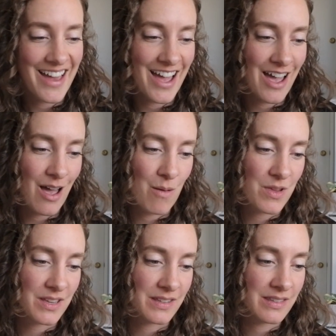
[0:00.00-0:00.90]
um,
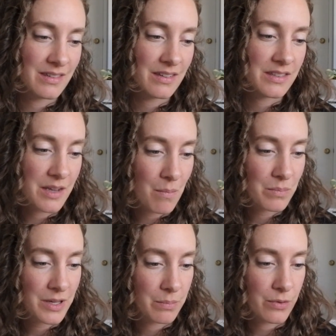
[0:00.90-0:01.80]
is
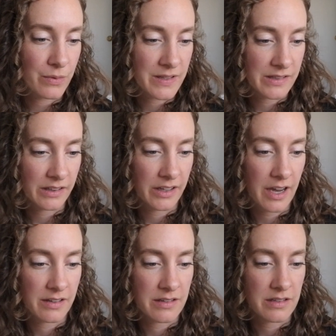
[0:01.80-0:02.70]
some people with
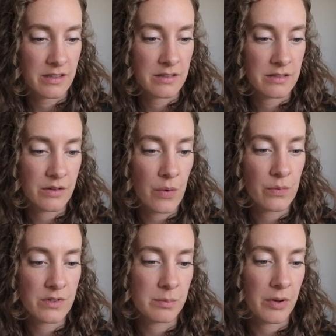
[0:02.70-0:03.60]
celiac disease don't
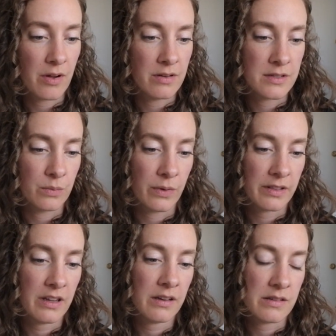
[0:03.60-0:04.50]
respond to
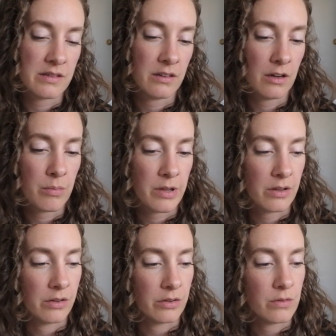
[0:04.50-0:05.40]
what they consider to be
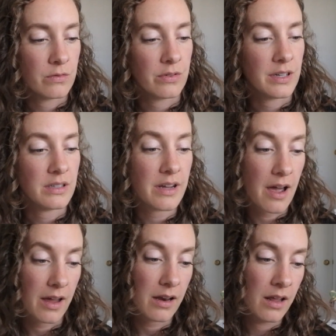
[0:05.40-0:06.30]
a gluten-free
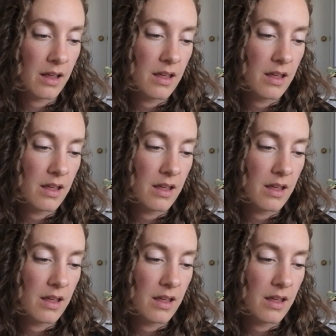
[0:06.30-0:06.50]
diet.